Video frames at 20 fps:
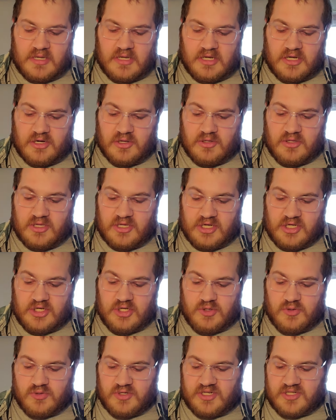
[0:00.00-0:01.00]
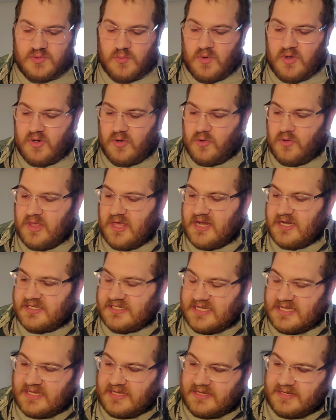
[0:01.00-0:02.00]
You can do just one hole at a
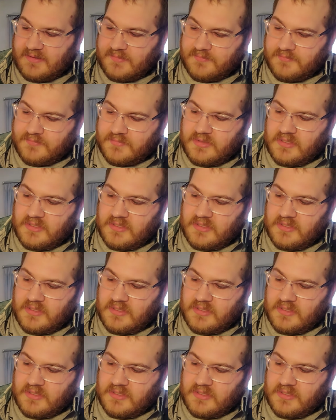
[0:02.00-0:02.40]
time.